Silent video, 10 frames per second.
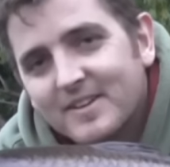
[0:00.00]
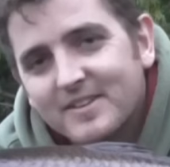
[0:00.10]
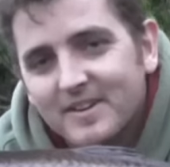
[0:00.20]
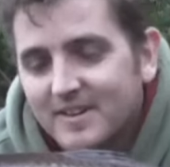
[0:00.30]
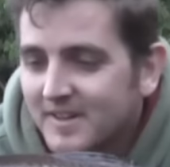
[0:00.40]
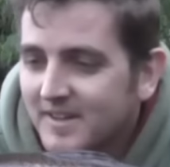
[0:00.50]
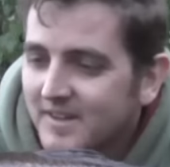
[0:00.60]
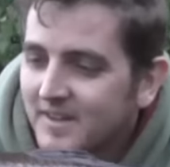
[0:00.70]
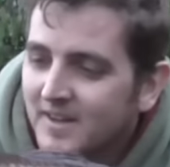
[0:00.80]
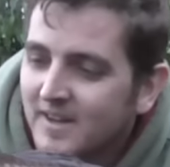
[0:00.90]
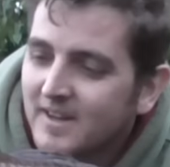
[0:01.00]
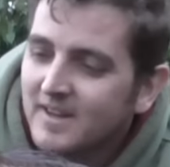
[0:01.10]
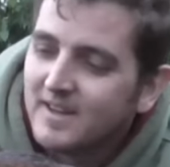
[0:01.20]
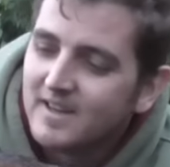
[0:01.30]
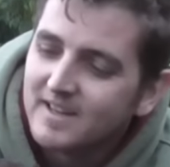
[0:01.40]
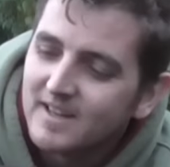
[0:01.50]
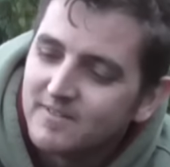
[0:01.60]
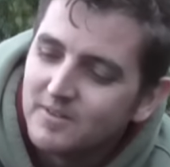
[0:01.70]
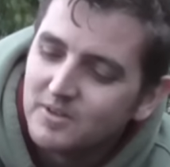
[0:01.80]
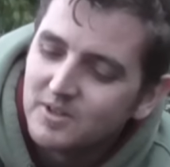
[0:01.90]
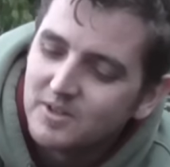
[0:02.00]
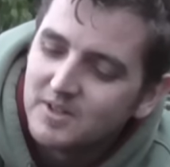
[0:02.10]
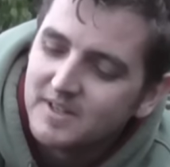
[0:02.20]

So, let me get a photo,